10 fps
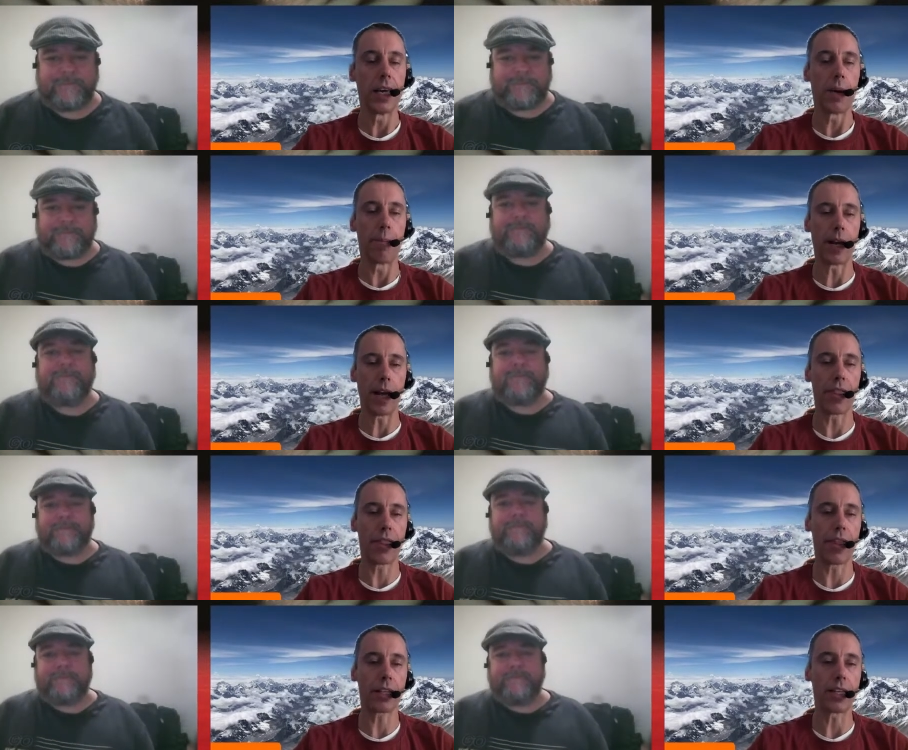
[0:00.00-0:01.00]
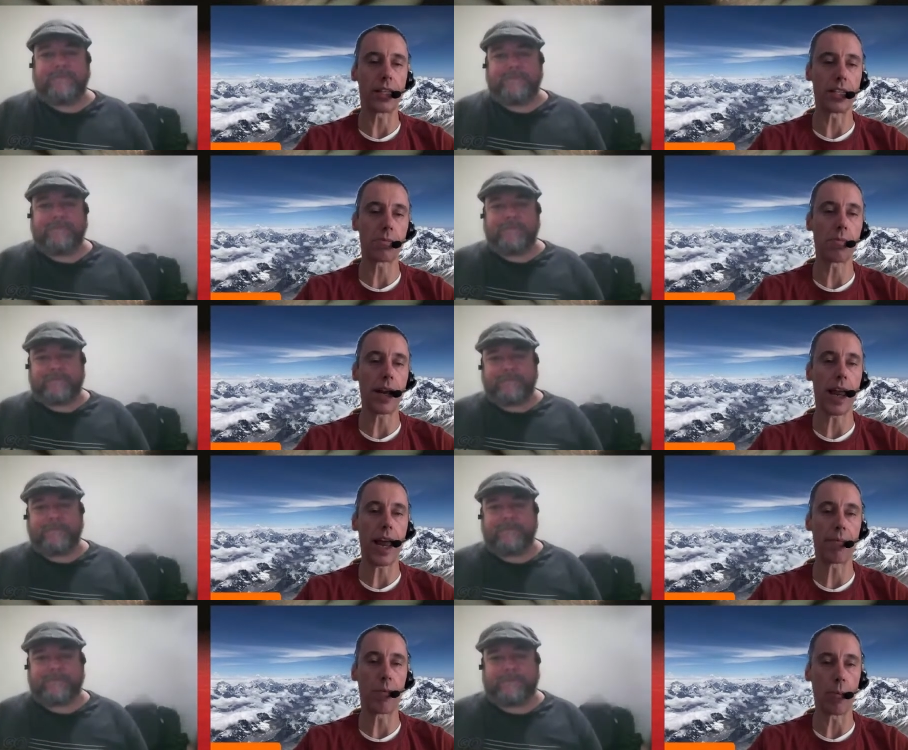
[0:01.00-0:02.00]
Speaker 1: but I think that this might
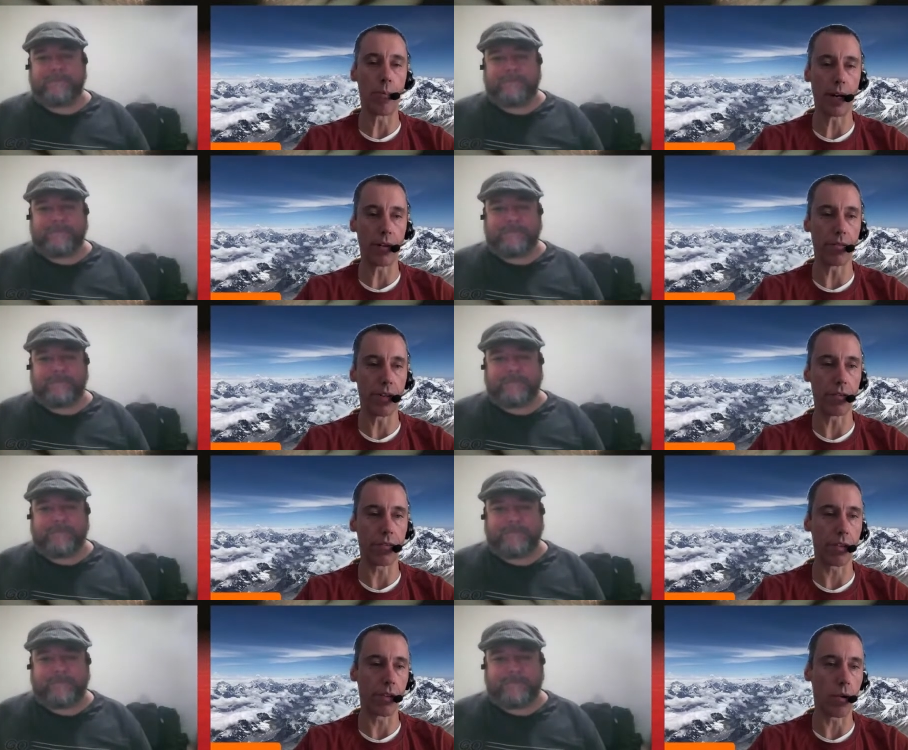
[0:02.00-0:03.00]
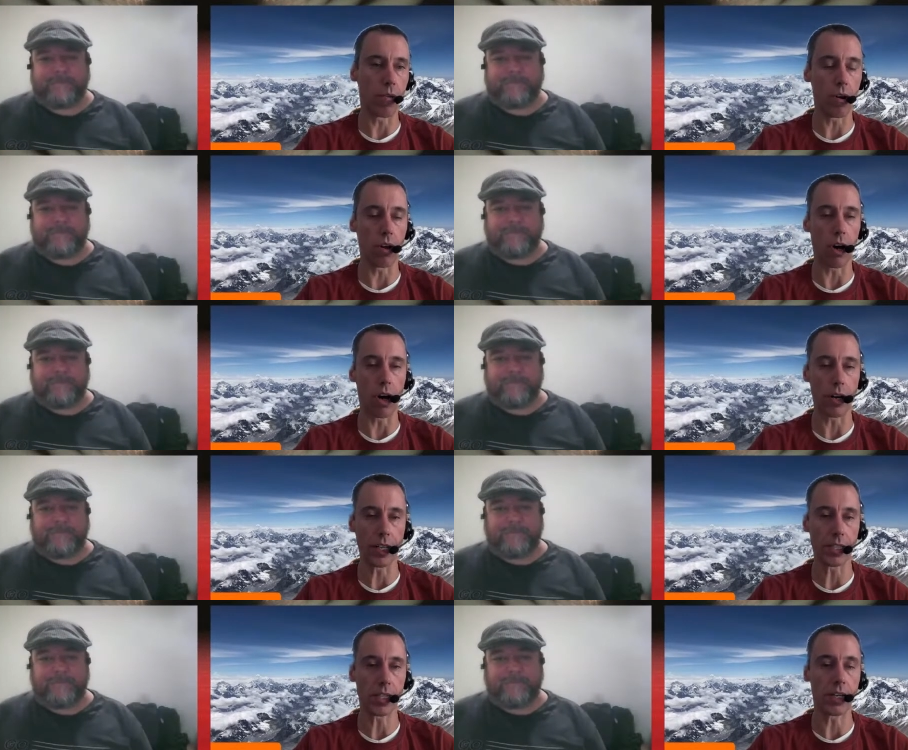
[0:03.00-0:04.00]
have more benefit for the overall
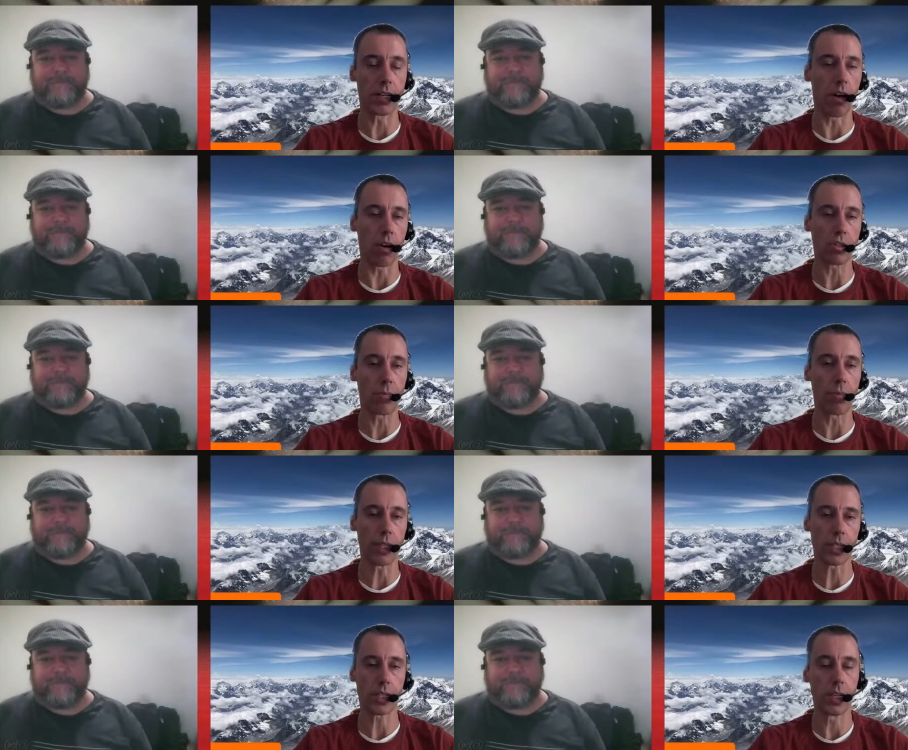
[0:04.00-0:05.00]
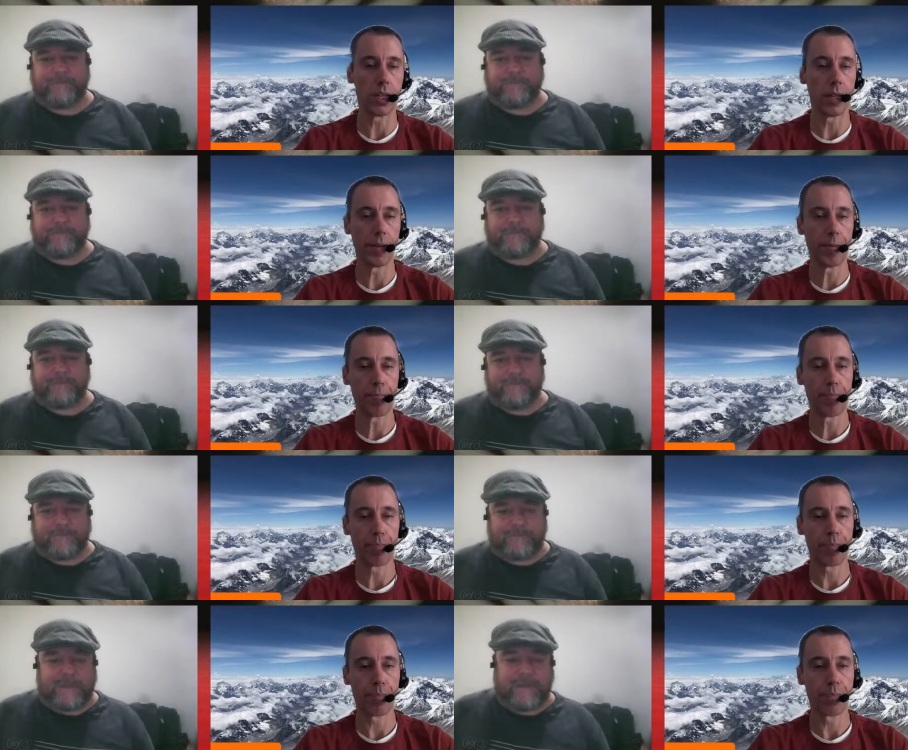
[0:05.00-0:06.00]
audience on a long term basis.
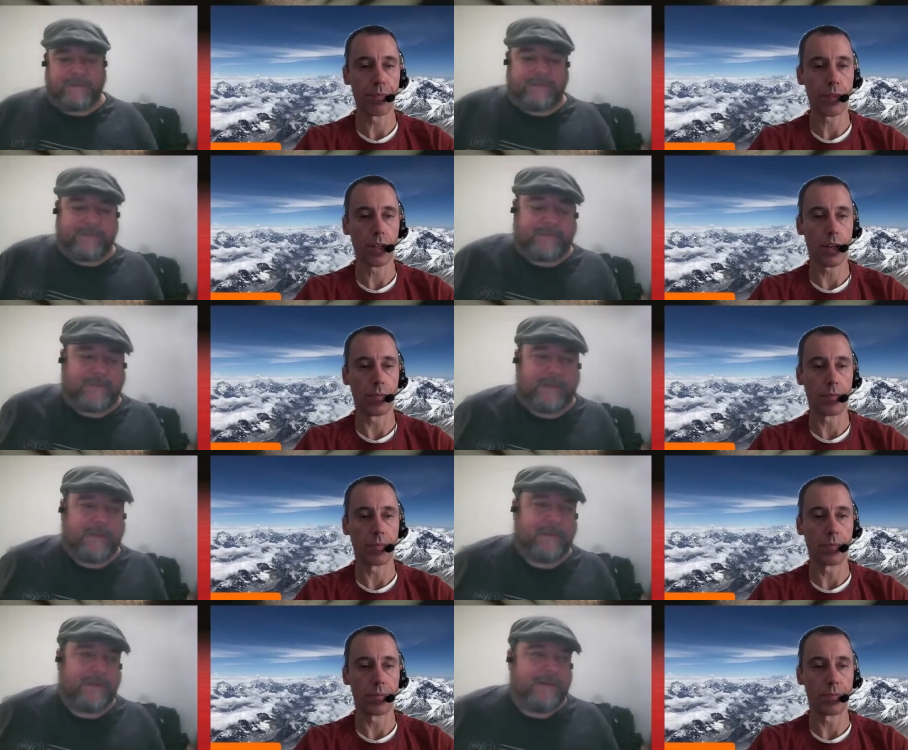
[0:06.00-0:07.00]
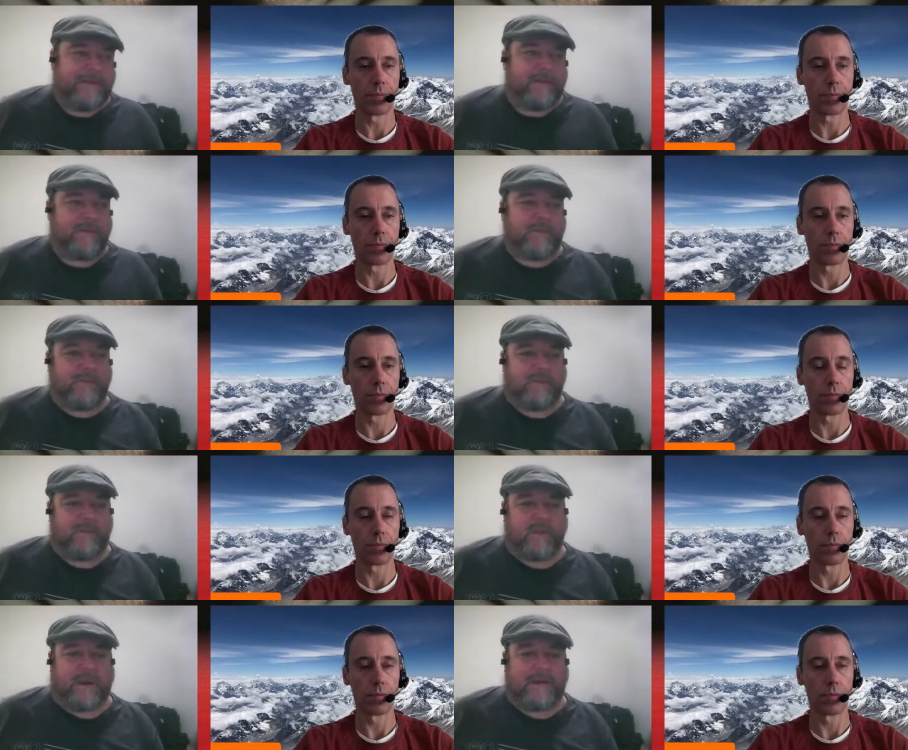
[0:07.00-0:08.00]
Speaker 2: Nice. So,
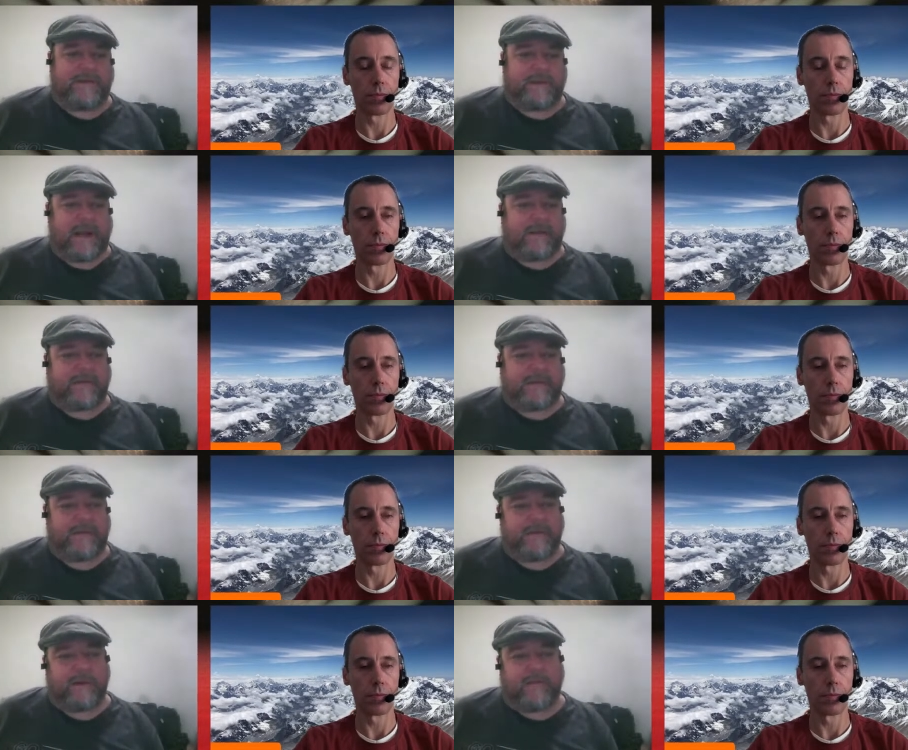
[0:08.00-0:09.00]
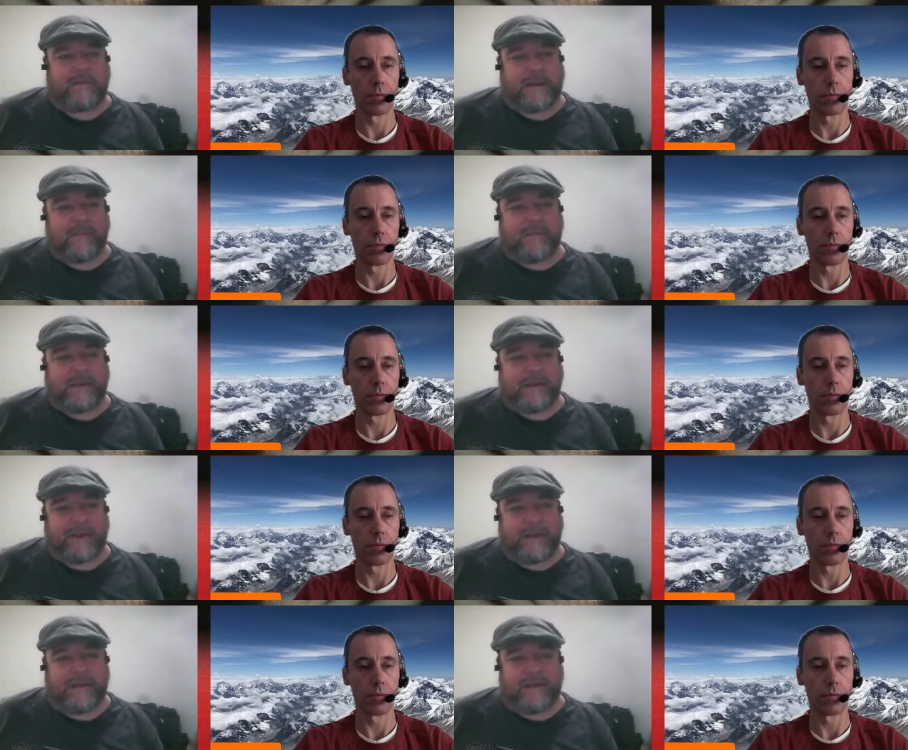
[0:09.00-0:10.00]
what is it, Alex, that you love about being
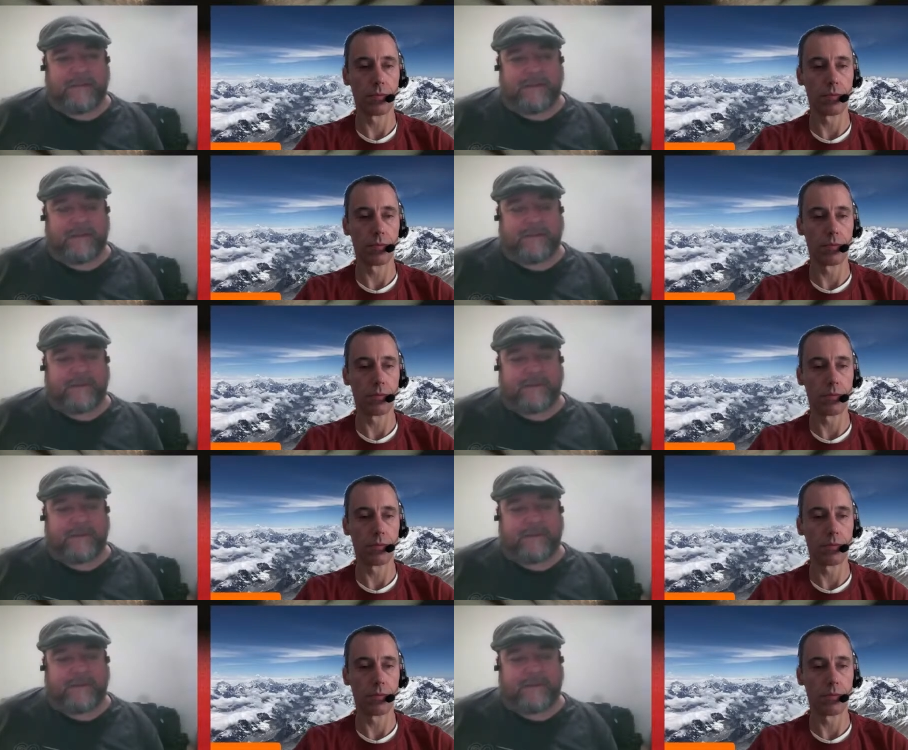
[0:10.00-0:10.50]
indie? What is